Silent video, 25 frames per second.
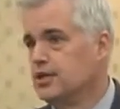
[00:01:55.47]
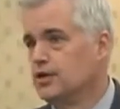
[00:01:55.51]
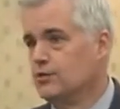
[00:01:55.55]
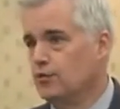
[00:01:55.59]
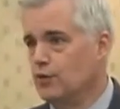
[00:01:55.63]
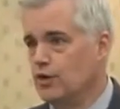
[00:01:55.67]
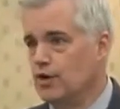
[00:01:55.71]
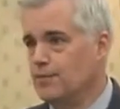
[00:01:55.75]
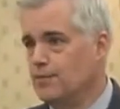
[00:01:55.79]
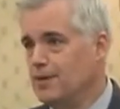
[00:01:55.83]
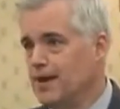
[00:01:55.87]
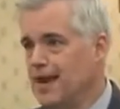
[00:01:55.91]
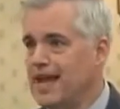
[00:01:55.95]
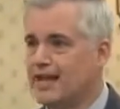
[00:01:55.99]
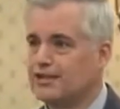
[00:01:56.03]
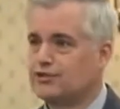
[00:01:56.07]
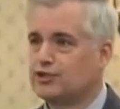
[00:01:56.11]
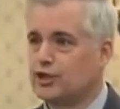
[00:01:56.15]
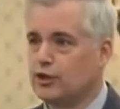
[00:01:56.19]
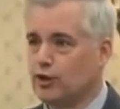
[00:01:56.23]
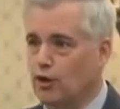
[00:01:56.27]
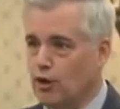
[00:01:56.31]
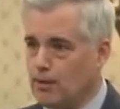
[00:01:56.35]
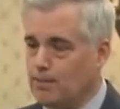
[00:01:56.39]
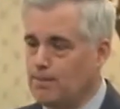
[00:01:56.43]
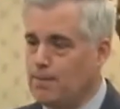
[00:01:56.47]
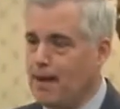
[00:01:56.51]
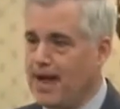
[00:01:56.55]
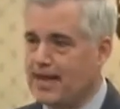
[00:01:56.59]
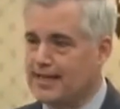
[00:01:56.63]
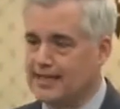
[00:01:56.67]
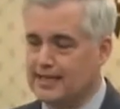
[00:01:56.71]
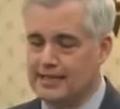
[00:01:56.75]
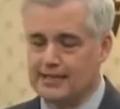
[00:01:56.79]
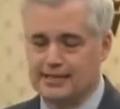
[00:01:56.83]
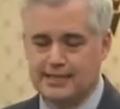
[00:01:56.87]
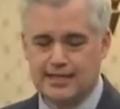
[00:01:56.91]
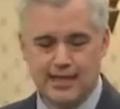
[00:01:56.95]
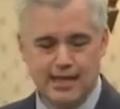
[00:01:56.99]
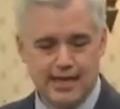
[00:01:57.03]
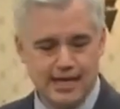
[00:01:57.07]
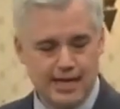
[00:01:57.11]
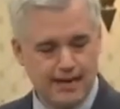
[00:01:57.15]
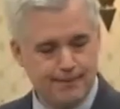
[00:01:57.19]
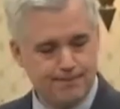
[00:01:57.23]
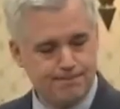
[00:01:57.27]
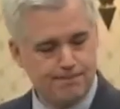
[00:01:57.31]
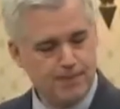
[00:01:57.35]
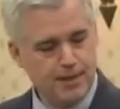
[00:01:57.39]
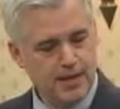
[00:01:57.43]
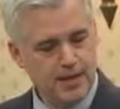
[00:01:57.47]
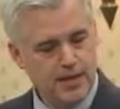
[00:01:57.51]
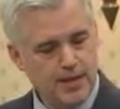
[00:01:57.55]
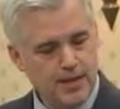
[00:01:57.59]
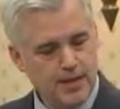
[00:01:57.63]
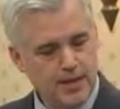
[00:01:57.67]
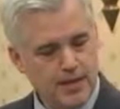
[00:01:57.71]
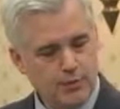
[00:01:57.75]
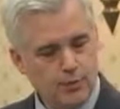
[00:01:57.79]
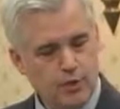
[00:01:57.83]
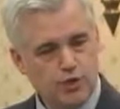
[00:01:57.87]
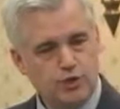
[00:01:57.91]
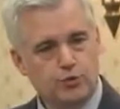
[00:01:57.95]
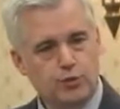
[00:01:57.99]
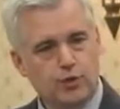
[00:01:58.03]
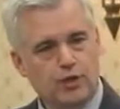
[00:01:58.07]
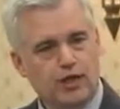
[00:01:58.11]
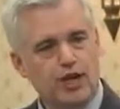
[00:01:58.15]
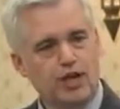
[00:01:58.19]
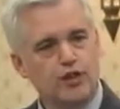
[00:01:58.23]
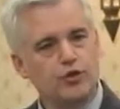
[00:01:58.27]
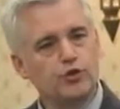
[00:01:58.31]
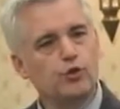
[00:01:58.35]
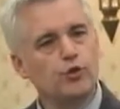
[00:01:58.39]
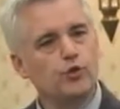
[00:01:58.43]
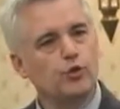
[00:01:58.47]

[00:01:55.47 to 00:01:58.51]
would have been actually going back in time, which we're going to do.